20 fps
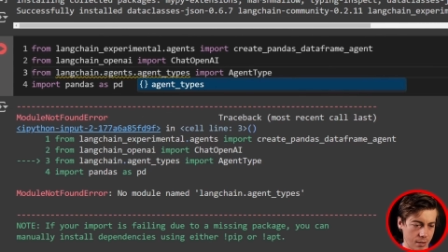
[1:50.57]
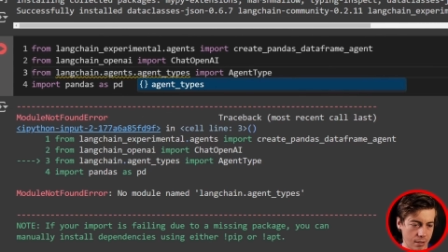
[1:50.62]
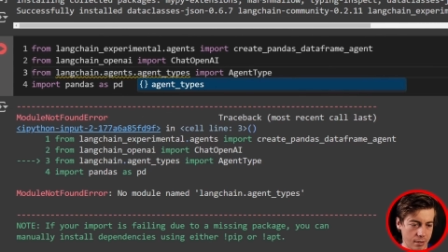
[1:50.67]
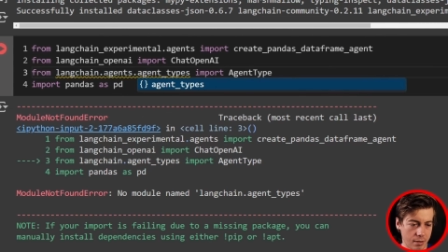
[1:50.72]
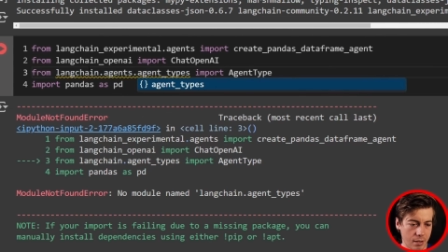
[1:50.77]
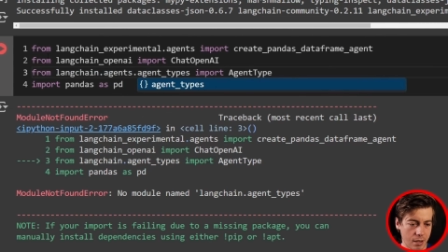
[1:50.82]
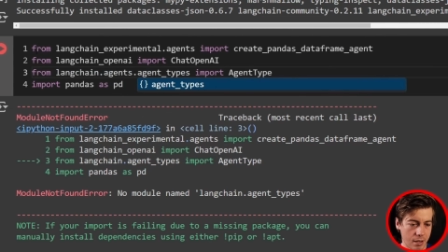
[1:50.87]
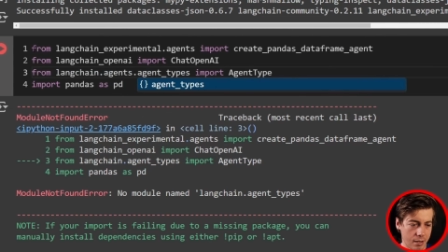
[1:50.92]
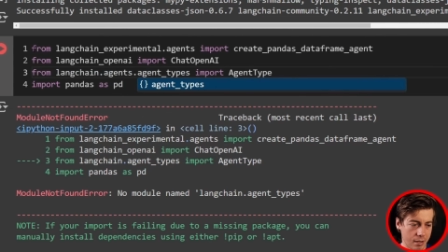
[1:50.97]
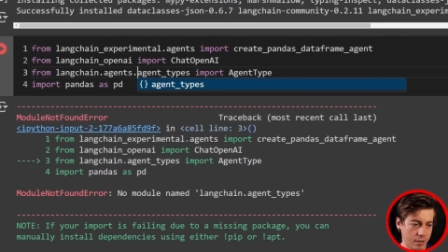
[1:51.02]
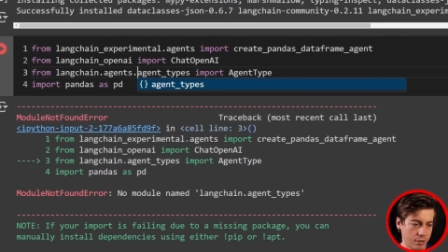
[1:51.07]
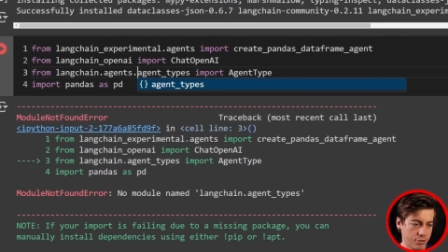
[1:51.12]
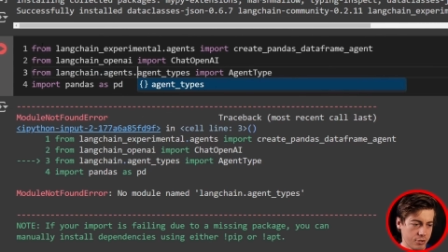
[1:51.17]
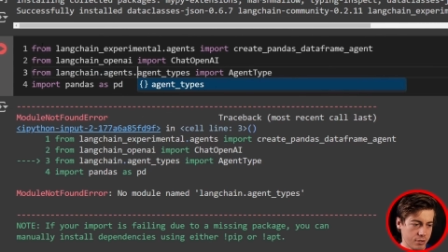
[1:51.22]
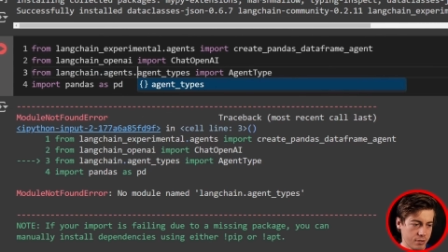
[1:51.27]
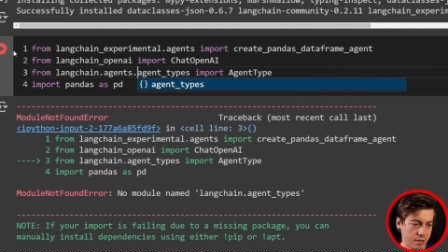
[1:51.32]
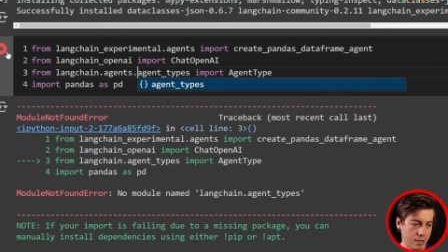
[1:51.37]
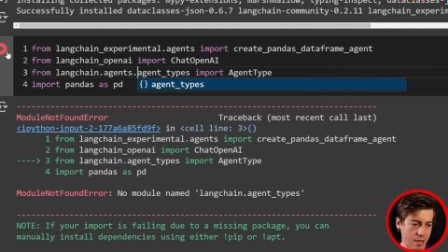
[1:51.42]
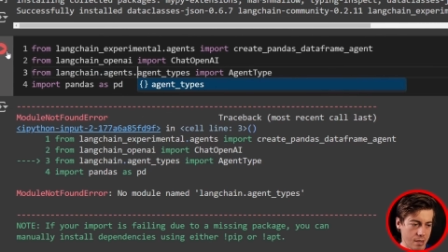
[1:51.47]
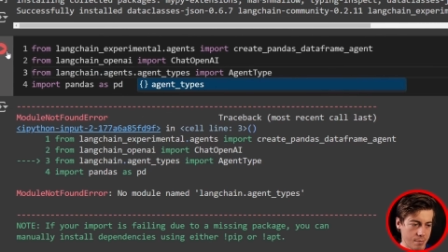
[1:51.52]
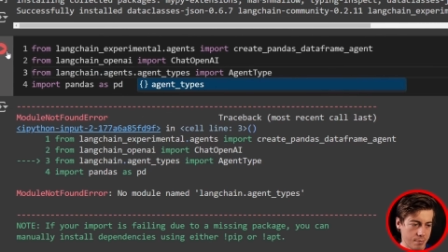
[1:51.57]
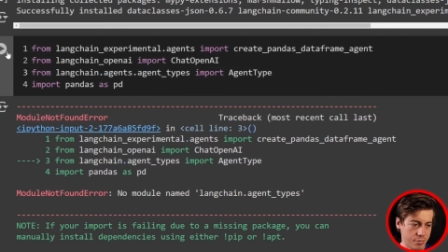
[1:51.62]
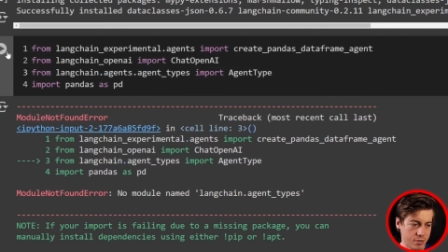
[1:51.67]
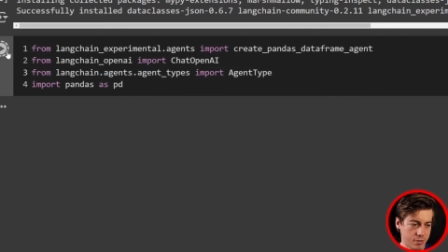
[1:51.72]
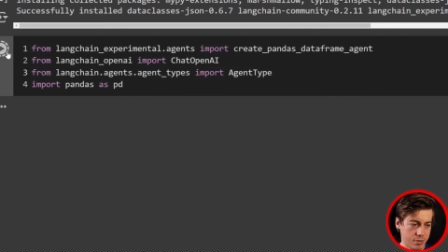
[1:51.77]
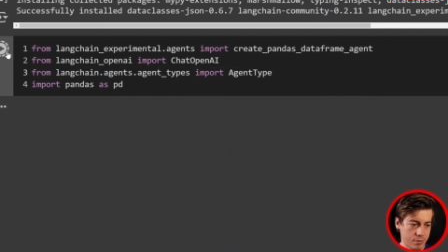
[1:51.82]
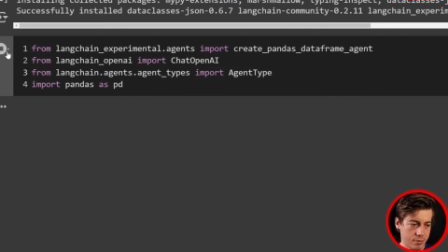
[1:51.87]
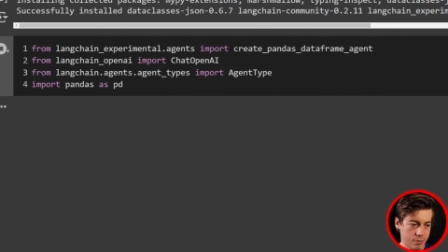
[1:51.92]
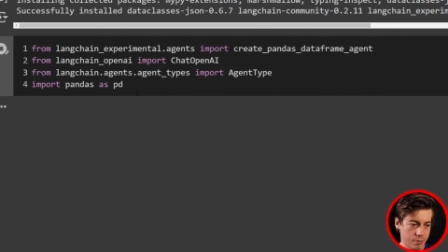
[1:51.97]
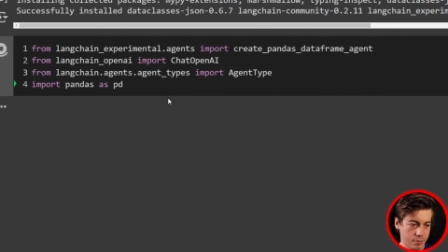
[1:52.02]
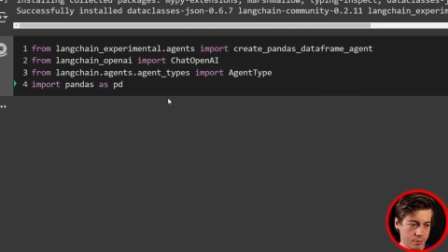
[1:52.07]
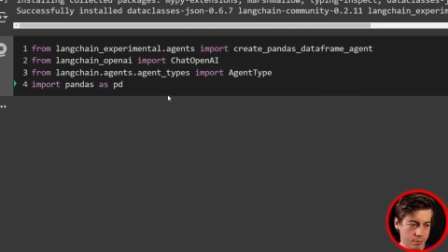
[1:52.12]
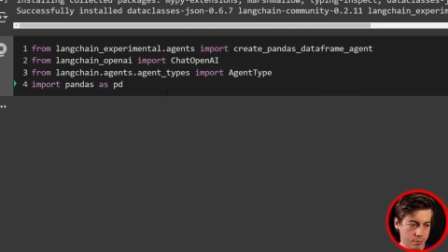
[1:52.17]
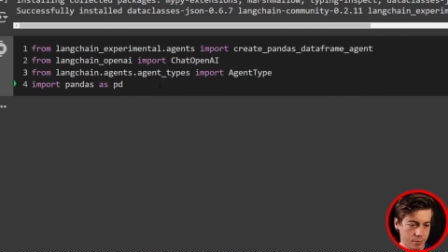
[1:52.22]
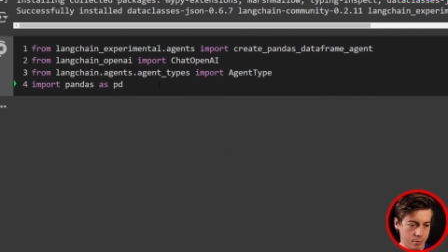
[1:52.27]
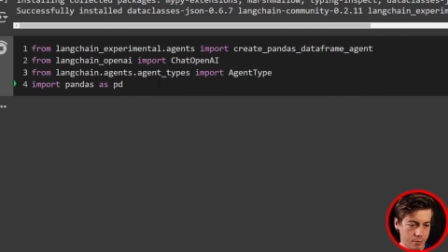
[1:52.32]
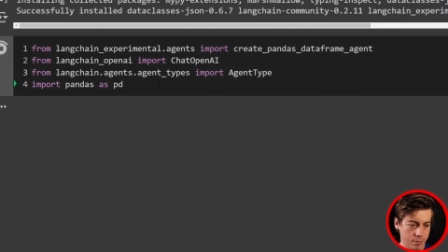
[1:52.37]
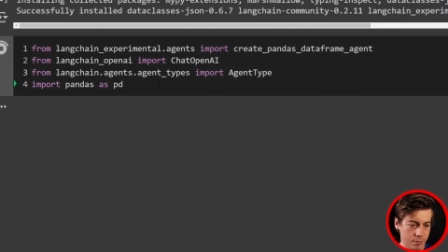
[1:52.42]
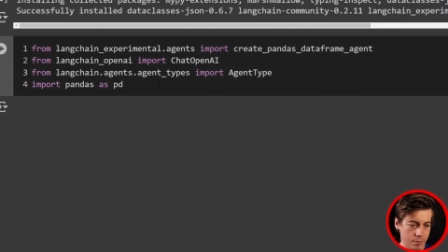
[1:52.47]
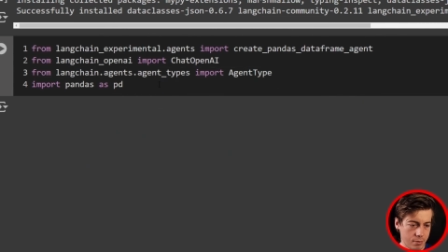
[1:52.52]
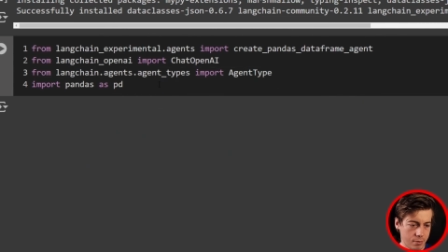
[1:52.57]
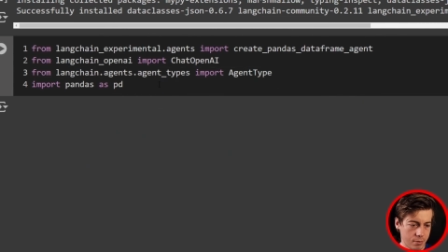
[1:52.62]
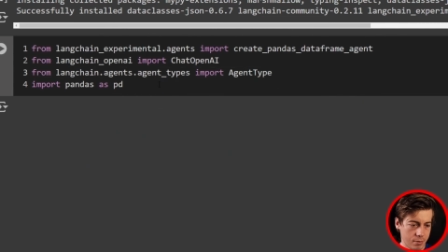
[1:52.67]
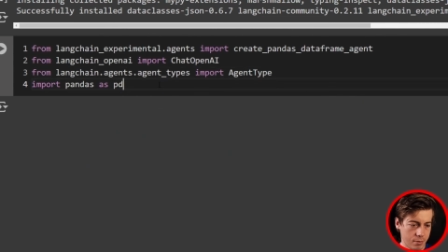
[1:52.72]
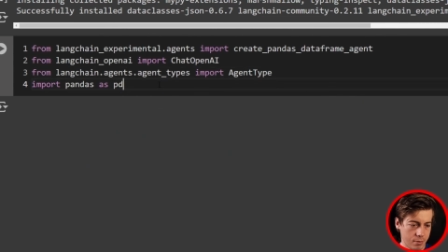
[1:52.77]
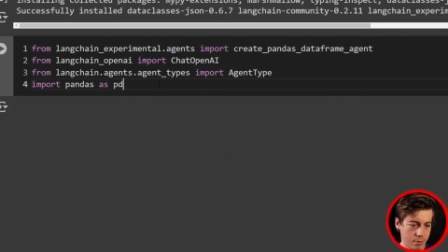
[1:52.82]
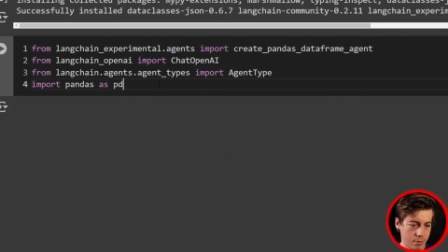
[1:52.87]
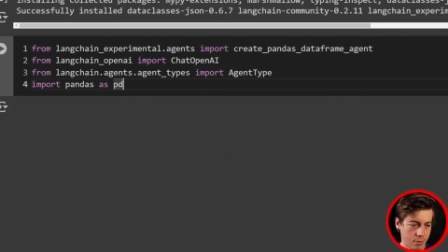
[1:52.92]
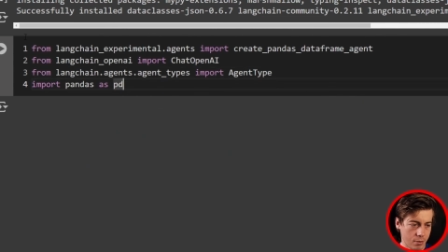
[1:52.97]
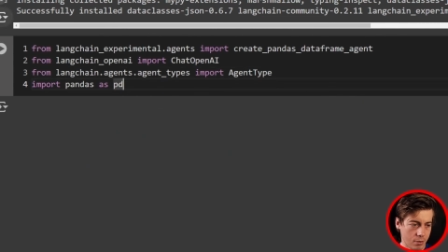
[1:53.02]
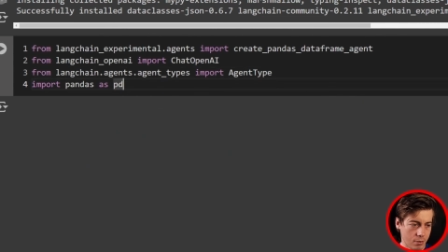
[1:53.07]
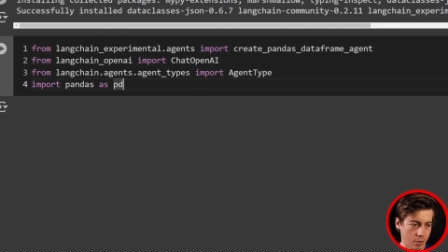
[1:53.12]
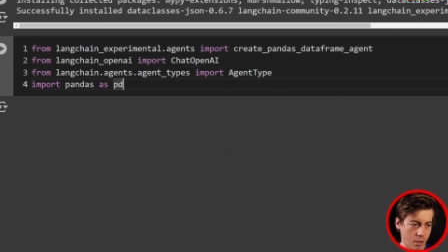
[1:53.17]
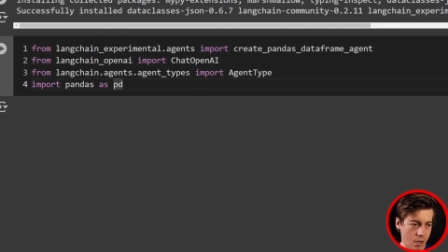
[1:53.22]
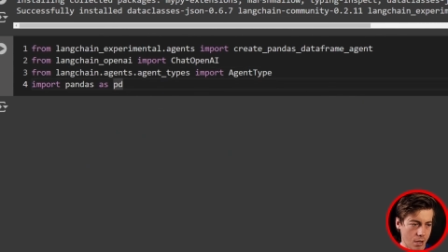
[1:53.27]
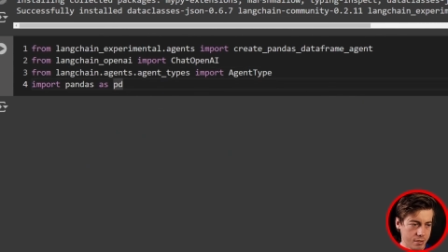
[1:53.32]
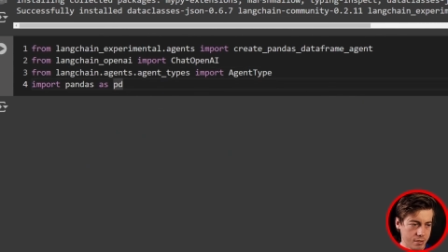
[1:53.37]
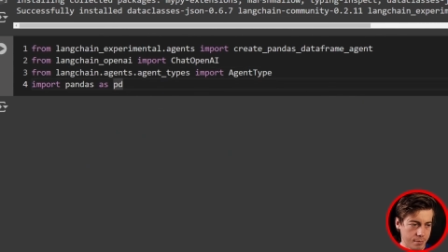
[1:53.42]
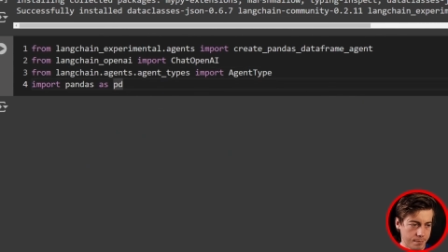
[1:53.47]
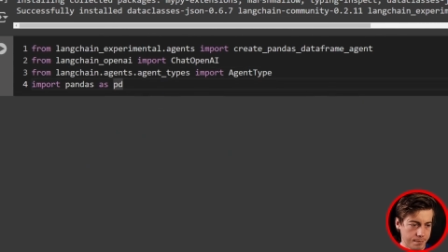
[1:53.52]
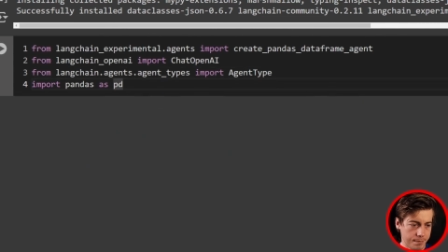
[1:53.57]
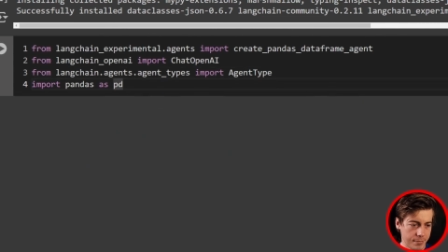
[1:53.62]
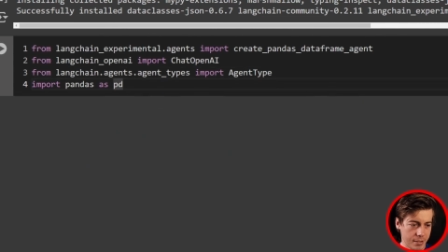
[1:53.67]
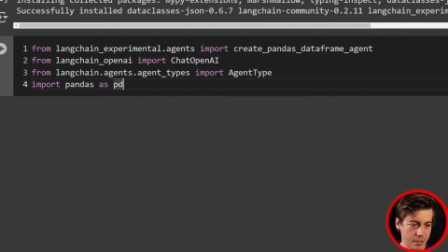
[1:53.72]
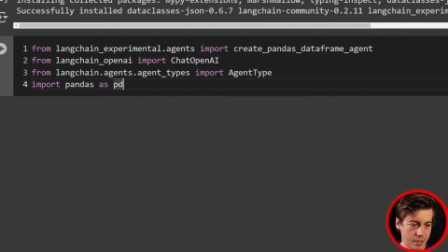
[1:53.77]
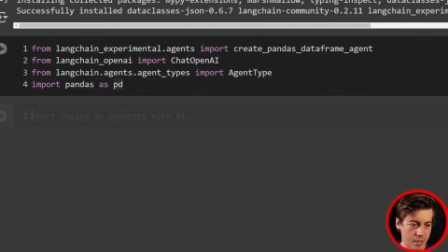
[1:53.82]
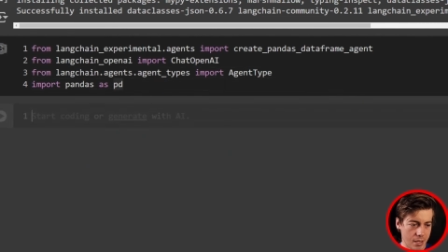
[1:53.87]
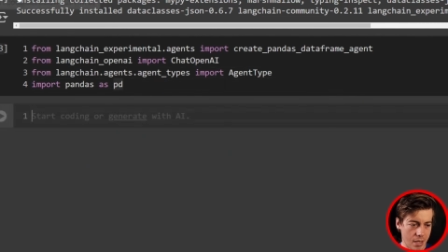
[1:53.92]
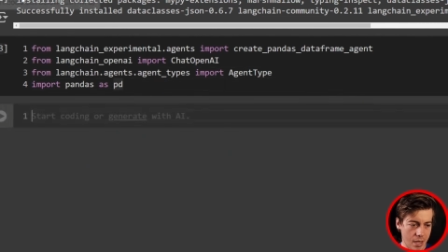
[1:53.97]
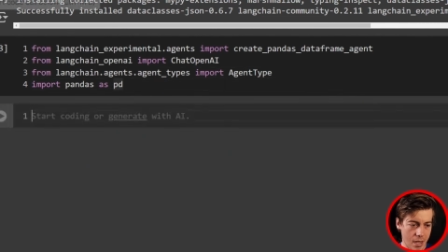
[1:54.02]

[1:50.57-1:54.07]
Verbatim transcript: and then dot agent types. Awesome.